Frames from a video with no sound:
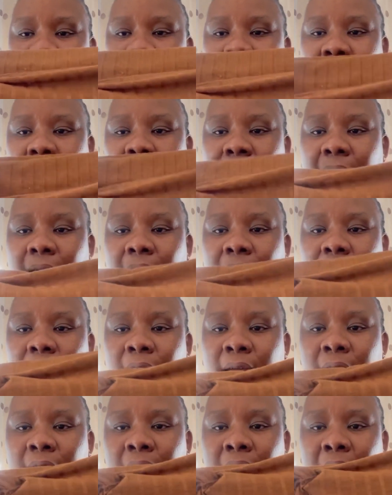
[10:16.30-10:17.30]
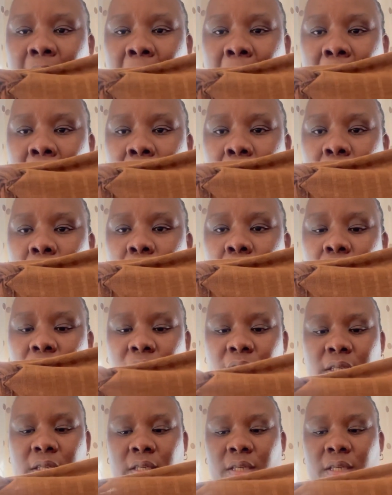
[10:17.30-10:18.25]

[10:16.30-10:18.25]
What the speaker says: I got